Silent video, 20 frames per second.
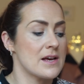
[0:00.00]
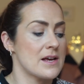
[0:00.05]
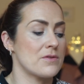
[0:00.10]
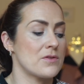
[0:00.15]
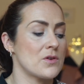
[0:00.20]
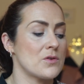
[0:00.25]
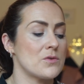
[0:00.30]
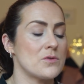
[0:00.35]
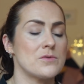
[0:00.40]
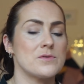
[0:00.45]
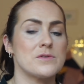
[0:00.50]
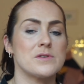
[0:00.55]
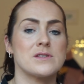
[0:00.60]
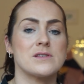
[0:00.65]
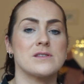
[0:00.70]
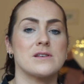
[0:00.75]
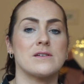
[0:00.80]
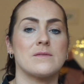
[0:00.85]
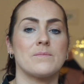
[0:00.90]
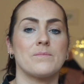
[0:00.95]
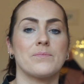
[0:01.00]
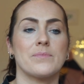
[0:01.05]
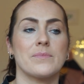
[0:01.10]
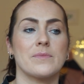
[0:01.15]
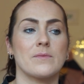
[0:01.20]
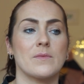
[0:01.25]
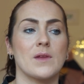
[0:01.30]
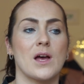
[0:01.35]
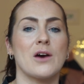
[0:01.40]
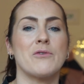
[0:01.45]
Those
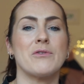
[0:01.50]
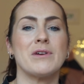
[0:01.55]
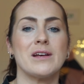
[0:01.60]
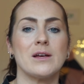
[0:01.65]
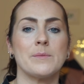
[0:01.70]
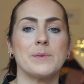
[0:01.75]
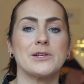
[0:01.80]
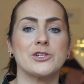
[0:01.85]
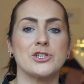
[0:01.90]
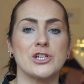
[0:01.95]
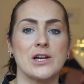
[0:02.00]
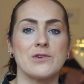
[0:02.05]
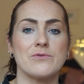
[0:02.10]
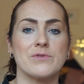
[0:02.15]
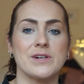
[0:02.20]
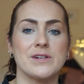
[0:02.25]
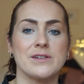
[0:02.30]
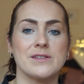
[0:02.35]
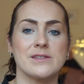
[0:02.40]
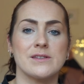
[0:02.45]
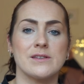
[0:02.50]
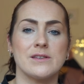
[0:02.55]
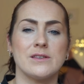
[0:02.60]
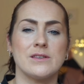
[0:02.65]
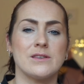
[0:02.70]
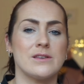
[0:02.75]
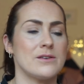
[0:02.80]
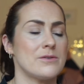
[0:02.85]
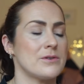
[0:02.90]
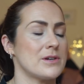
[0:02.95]
are a little bit generous.
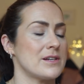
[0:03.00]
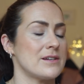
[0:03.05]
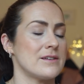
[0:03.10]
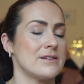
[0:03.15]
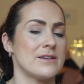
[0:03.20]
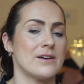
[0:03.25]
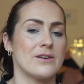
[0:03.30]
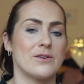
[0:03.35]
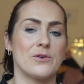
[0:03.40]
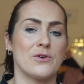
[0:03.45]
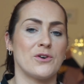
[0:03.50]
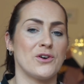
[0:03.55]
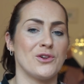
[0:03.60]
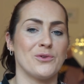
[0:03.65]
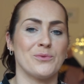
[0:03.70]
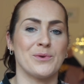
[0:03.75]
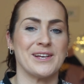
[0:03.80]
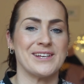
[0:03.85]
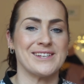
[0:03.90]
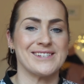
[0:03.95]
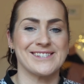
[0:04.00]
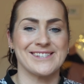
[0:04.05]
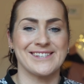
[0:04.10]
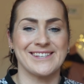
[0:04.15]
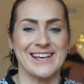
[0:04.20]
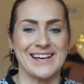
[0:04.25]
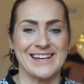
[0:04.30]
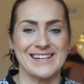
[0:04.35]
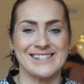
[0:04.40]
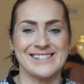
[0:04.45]
You can always
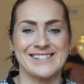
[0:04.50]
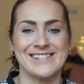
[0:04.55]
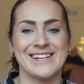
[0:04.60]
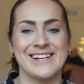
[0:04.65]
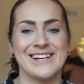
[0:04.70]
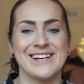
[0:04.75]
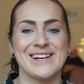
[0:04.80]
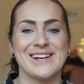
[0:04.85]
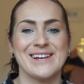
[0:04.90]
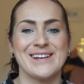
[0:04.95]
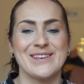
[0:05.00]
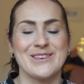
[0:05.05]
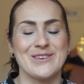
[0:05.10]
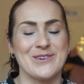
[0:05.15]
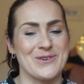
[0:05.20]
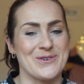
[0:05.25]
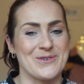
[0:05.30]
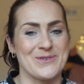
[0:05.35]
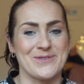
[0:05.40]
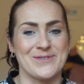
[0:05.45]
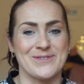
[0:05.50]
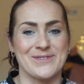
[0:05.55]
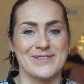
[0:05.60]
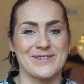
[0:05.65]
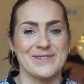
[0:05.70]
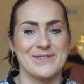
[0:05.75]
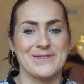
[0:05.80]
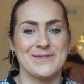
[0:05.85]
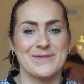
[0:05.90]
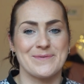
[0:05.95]
get
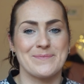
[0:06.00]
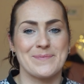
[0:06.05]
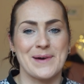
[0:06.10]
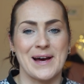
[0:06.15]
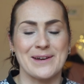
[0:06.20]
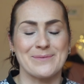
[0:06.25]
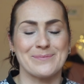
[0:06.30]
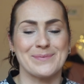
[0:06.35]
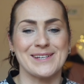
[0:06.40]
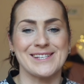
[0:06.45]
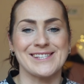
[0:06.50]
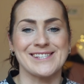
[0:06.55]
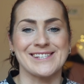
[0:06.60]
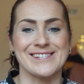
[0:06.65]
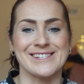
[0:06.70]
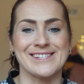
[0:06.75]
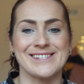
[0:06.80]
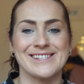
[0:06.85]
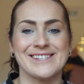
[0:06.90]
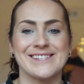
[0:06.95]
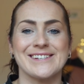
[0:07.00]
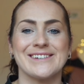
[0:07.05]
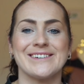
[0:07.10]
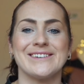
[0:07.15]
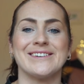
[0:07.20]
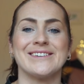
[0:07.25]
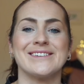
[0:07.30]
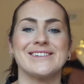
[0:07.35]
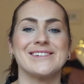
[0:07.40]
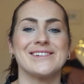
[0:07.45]
your pattern pieces
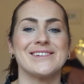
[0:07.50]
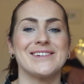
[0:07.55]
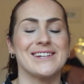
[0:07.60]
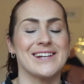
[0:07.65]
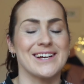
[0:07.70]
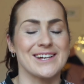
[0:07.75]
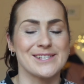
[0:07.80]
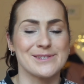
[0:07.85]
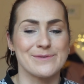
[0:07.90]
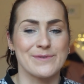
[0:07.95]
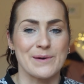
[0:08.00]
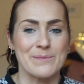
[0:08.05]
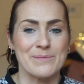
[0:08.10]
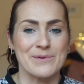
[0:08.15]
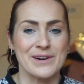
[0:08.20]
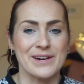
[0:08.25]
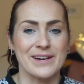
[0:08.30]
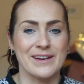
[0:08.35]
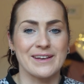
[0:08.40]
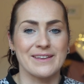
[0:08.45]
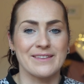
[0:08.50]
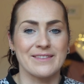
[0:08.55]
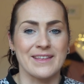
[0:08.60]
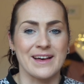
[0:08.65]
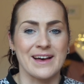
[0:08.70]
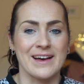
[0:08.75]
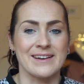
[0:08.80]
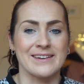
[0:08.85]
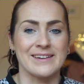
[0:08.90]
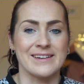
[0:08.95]
onto less fabric
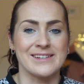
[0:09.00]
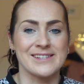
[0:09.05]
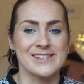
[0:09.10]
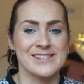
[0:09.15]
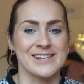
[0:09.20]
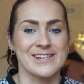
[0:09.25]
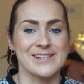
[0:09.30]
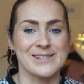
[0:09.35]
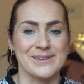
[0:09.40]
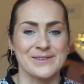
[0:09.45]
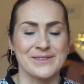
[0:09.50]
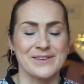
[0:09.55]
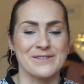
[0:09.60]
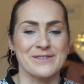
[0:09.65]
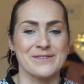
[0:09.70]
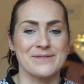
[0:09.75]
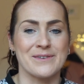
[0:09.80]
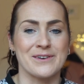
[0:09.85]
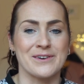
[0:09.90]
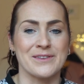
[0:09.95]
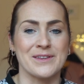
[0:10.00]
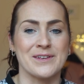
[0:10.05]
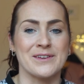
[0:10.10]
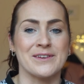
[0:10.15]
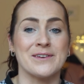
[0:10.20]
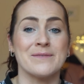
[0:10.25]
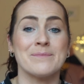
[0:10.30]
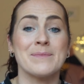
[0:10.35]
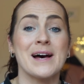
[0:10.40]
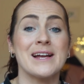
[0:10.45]
than it states on
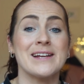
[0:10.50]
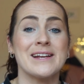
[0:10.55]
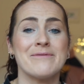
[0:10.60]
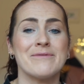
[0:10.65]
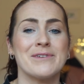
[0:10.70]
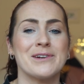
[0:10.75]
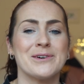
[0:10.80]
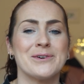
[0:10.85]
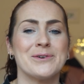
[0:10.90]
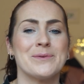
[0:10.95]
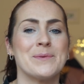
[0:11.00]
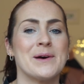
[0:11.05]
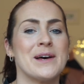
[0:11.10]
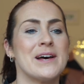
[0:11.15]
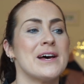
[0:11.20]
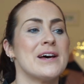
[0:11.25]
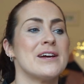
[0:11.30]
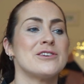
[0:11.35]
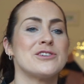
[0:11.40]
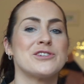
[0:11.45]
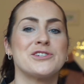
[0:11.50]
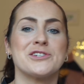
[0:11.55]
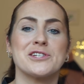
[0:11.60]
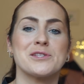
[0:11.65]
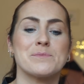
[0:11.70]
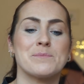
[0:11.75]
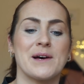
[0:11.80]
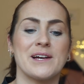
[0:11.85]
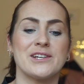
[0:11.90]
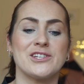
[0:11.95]
the pattern envelope
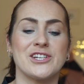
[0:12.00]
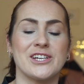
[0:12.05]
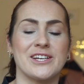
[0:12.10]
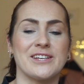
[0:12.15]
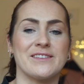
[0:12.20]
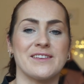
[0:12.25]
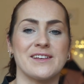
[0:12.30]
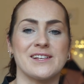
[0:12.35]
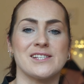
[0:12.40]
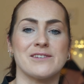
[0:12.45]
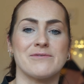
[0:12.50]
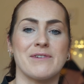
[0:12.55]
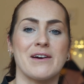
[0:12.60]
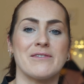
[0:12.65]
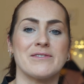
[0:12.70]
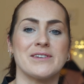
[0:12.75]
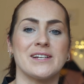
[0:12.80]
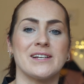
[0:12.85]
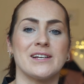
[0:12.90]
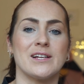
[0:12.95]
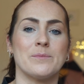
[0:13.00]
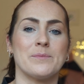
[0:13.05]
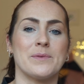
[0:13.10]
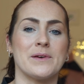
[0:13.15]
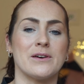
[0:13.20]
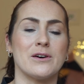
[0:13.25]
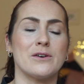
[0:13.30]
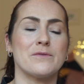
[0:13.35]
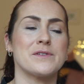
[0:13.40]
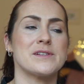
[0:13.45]
just by jigging things around a little
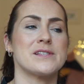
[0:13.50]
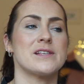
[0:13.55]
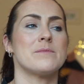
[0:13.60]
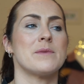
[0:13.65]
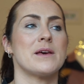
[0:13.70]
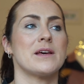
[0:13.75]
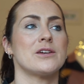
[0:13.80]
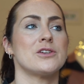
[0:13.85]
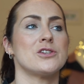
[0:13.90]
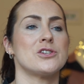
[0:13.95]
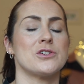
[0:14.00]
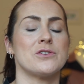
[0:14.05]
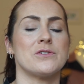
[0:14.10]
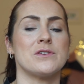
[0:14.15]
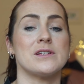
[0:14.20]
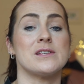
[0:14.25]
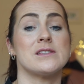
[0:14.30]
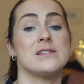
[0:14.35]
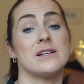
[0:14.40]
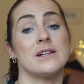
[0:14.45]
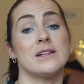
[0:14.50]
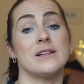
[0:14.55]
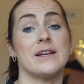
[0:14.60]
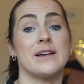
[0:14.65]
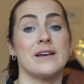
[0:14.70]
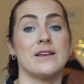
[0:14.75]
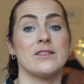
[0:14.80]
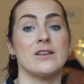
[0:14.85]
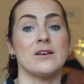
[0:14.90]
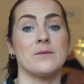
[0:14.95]
bit, obviously making sure you're still
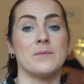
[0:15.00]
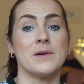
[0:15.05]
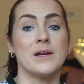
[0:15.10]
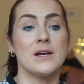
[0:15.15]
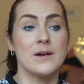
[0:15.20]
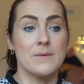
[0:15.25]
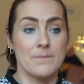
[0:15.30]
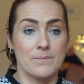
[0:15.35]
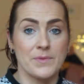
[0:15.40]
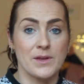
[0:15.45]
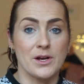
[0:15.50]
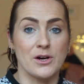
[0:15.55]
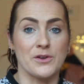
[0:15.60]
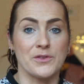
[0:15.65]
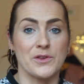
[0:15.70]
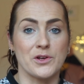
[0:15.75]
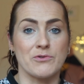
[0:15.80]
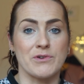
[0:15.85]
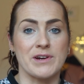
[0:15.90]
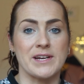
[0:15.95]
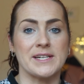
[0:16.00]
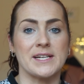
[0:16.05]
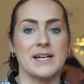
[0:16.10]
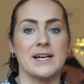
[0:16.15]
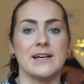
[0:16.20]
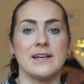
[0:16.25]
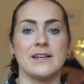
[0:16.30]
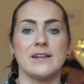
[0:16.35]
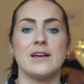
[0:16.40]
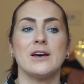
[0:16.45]
laying them on the grain
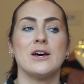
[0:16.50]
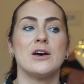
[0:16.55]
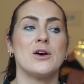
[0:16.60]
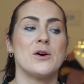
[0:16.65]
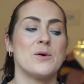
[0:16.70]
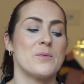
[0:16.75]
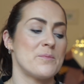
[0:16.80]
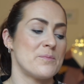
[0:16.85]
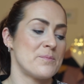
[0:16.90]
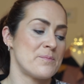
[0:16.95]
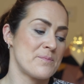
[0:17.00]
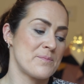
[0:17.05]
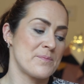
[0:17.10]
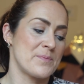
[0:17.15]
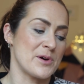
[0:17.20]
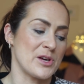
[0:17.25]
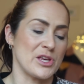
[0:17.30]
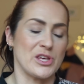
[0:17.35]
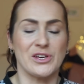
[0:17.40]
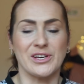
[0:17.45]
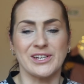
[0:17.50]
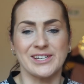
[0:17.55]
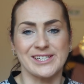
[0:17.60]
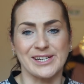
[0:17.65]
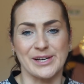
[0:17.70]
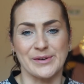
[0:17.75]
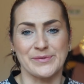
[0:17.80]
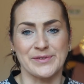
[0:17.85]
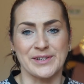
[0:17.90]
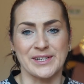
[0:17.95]
line, but you can
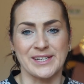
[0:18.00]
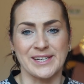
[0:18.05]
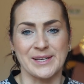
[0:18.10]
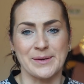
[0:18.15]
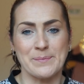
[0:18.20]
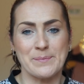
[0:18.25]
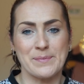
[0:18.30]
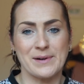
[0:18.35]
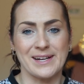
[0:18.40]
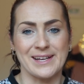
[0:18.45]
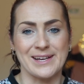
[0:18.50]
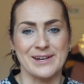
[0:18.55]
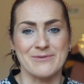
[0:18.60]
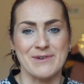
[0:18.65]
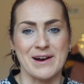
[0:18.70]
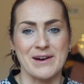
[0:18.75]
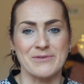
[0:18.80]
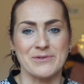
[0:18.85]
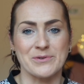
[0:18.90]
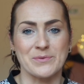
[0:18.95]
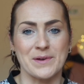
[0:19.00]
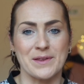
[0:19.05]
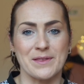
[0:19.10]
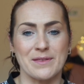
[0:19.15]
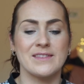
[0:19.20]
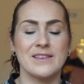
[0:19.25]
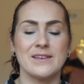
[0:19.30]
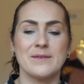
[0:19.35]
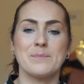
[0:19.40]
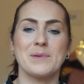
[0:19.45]
definitely play around
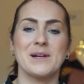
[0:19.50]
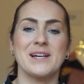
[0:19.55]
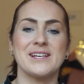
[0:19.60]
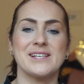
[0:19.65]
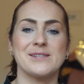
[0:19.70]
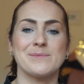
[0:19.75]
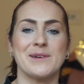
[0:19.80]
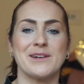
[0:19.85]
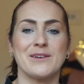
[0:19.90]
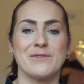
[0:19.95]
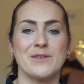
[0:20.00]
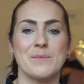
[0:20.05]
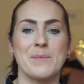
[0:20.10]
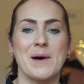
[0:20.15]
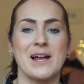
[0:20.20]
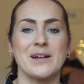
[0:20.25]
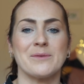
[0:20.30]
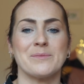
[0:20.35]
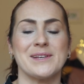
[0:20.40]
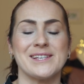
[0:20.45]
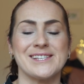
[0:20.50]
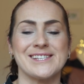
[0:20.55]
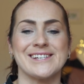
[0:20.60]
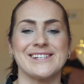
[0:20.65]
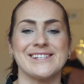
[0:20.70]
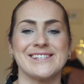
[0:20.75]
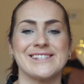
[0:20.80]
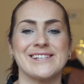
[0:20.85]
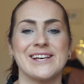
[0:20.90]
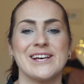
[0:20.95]
with the placement of the pattern
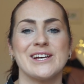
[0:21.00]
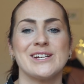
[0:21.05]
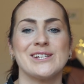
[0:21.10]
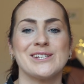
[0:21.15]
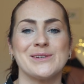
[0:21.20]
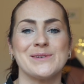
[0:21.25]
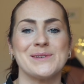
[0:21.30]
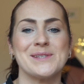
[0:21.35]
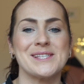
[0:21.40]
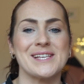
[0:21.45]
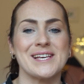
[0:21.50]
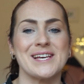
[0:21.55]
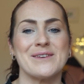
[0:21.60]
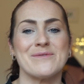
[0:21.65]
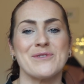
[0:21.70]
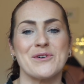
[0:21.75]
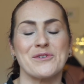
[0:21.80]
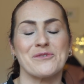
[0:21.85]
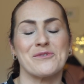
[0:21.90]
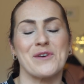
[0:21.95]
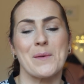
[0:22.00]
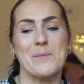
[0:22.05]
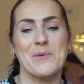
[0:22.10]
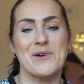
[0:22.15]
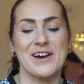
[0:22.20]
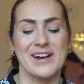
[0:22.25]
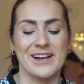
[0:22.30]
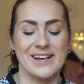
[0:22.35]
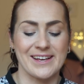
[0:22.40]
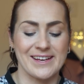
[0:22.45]
pieces to save on
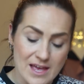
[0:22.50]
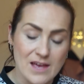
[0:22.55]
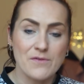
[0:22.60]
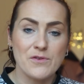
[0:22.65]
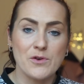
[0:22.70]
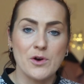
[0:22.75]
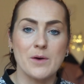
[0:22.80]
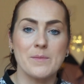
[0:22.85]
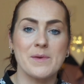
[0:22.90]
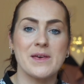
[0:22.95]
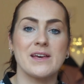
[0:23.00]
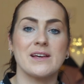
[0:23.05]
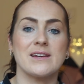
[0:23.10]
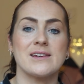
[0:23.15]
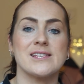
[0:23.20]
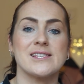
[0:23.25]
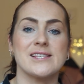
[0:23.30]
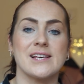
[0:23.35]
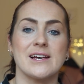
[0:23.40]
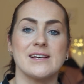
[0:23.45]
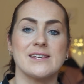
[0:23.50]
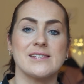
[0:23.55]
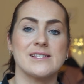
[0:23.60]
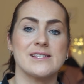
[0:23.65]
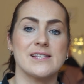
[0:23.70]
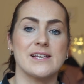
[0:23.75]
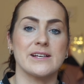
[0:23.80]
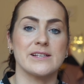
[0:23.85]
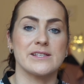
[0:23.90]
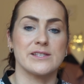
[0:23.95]
fabric. If you are making a size
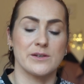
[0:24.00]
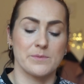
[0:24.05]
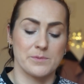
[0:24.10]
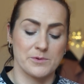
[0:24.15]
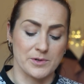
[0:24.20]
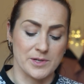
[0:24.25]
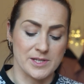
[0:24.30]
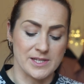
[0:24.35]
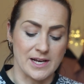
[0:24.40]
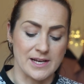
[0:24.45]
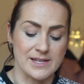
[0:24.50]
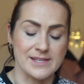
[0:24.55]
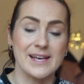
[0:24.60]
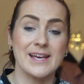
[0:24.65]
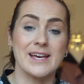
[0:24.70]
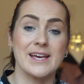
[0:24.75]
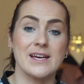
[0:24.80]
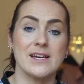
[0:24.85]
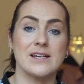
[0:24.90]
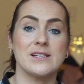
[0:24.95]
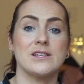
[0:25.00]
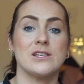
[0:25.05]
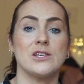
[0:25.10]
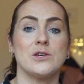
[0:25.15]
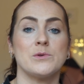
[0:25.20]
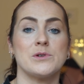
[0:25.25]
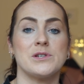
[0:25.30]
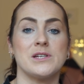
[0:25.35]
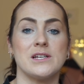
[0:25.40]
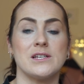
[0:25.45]
6 up to a size 8,
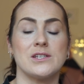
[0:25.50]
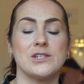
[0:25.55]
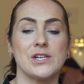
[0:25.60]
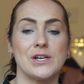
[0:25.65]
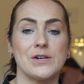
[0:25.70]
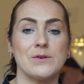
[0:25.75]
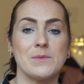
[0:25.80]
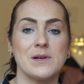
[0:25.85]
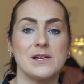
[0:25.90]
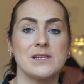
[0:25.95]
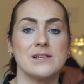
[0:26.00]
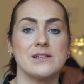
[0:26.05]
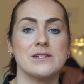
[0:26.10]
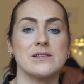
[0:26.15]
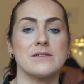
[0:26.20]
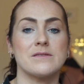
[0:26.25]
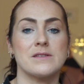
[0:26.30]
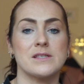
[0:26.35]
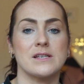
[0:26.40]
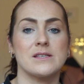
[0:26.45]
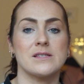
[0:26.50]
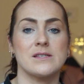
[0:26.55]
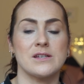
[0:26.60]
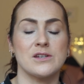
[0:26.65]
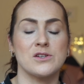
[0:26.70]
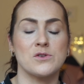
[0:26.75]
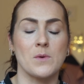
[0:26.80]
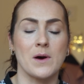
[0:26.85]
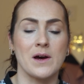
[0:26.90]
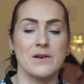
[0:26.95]
you would need 2 metres of
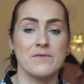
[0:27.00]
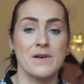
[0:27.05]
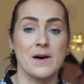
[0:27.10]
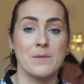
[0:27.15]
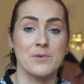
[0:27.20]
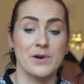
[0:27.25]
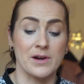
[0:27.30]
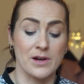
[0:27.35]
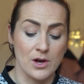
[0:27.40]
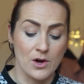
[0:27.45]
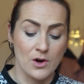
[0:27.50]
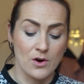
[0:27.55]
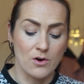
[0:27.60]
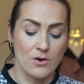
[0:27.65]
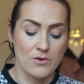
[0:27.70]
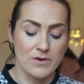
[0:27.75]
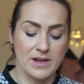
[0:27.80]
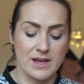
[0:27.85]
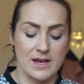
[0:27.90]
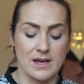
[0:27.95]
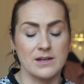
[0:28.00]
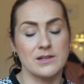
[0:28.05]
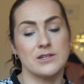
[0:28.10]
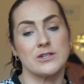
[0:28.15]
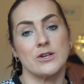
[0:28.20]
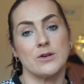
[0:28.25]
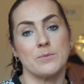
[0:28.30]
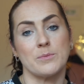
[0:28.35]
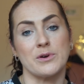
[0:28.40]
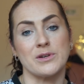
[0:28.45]
16 inch wide fabric, or again
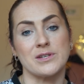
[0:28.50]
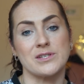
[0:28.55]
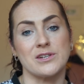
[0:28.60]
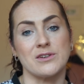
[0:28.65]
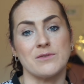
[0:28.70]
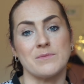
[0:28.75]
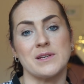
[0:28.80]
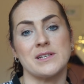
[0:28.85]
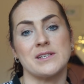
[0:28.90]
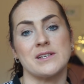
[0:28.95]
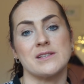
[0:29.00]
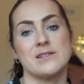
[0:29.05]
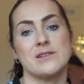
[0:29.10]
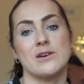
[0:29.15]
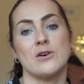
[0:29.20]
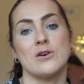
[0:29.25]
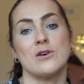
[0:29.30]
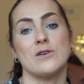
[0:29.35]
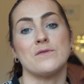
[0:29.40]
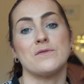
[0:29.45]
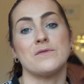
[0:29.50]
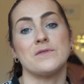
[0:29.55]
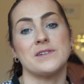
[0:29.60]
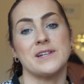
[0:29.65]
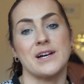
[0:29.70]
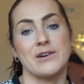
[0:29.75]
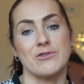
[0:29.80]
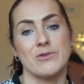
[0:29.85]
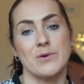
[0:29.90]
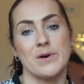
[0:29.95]
2.2 metres of
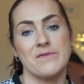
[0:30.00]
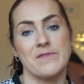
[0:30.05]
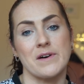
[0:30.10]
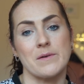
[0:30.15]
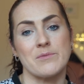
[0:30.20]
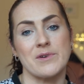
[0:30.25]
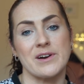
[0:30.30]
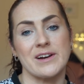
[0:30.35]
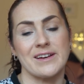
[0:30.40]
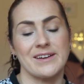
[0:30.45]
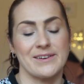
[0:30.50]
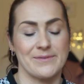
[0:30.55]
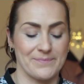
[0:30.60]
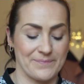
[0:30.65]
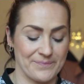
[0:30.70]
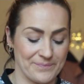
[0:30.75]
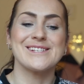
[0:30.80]
narrower fabric.